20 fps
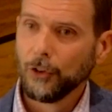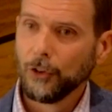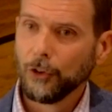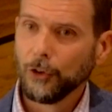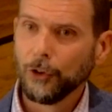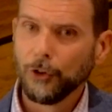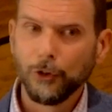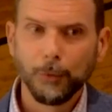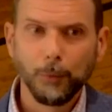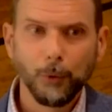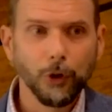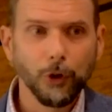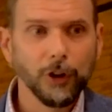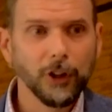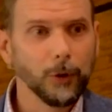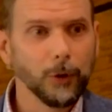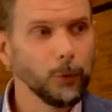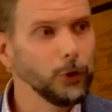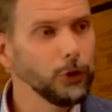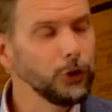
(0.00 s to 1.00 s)
So this
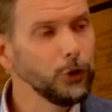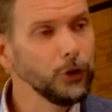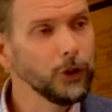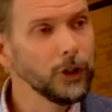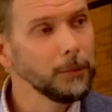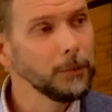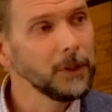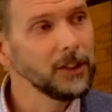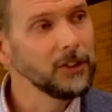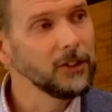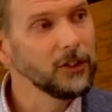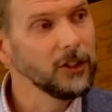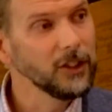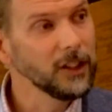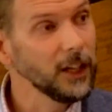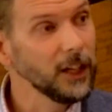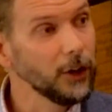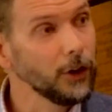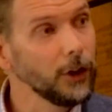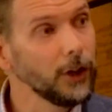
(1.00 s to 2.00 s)
morning, will you commit to
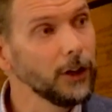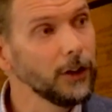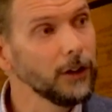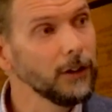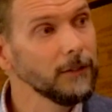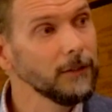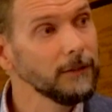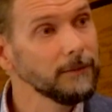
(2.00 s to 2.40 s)
carry her?